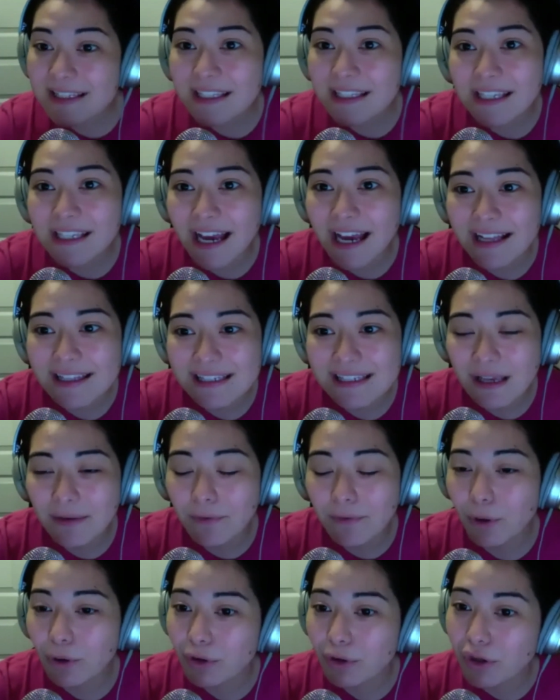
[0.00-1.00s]
He had
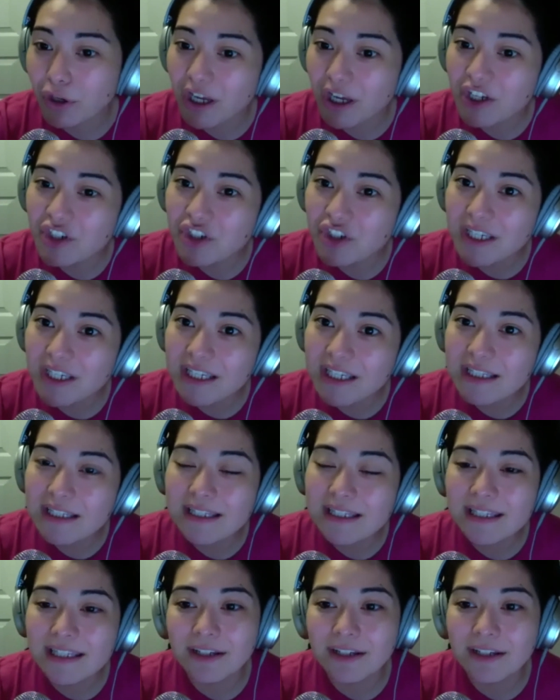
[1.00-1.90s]
several concussions.